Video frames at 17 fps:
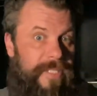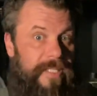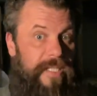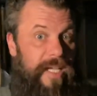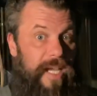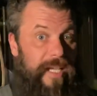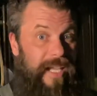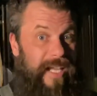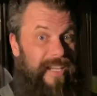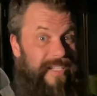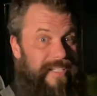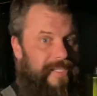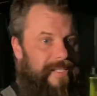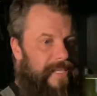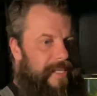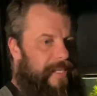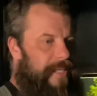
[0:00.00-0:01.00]
I gotta
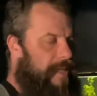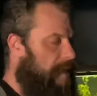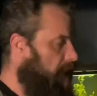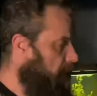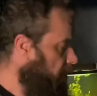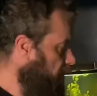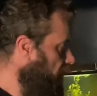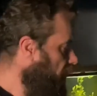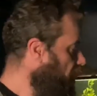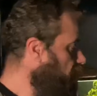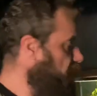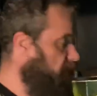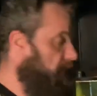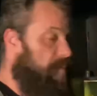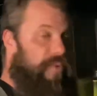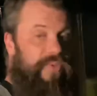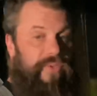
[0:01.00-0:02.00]
say, I'll be
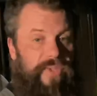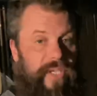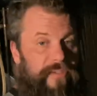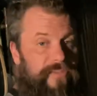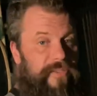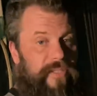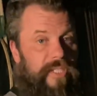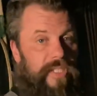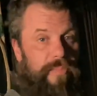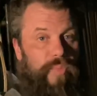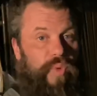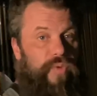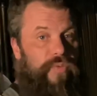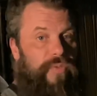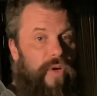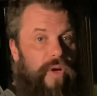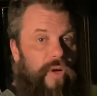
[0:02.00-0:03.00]
able to definitely move
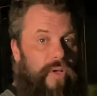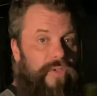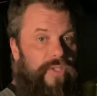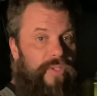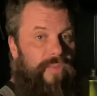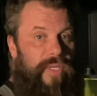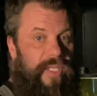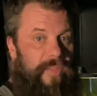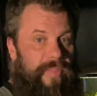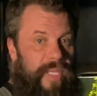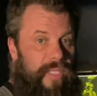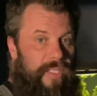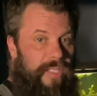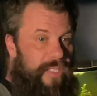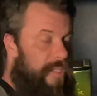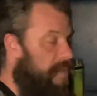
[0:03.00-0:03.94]
all the red belly,